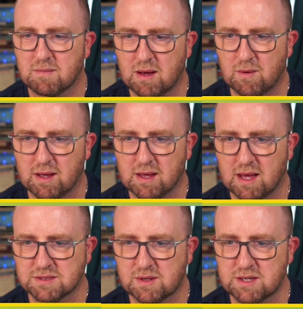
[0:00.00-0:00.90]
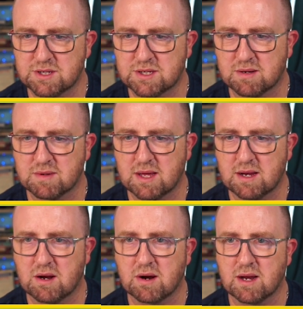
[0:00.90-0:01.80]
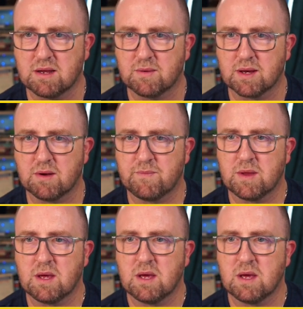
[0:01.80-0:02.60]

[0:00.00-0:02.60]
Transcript: Come on, guys. Why didn't you tell me that? All right, there we go.